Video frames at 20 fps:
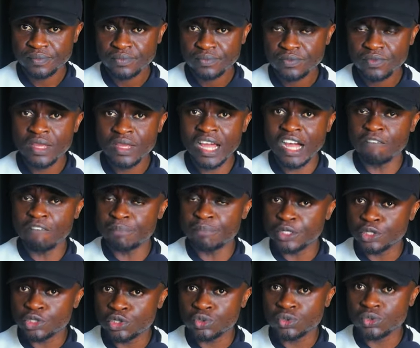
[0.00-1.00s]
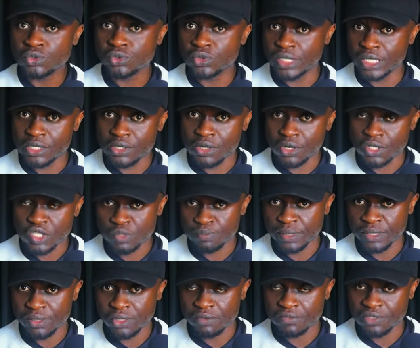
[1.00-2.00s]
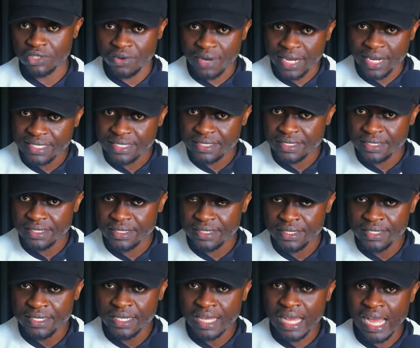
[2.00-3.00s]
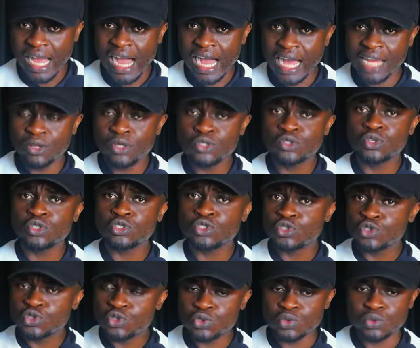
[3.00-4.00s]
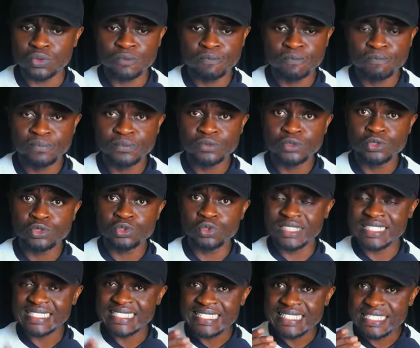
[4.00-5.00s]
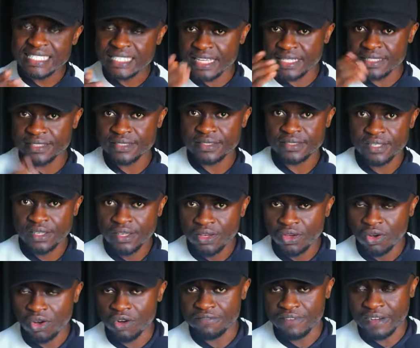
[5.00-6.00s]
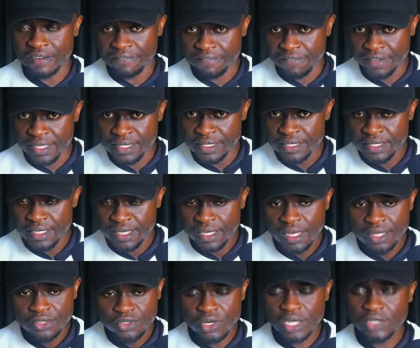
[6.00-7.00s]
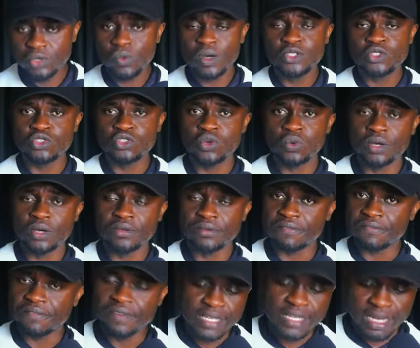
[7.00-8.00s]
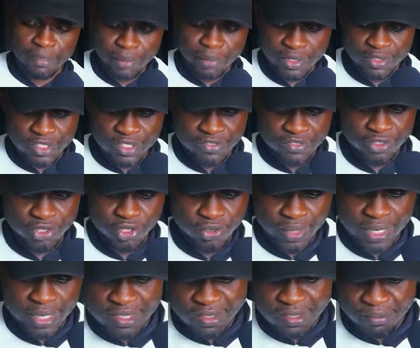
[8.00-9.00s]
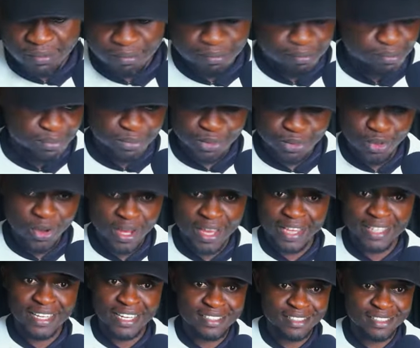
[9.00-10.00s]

have been true to the gospel of Christ and also true to the tenets of our faith. So I do want to know what you think about this video, right? Go ahead and